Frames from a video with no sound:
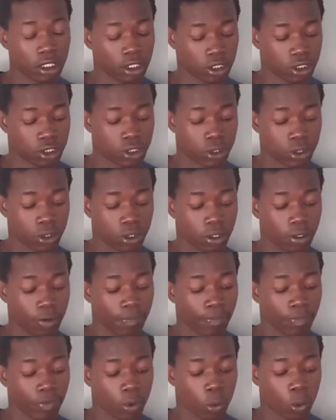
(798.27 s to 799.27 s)
So
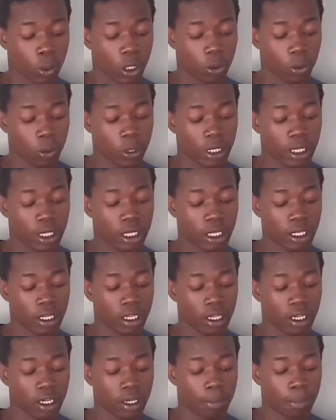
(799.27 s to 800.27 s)
when
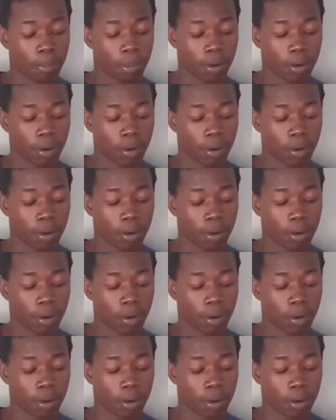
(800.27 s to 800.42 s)
we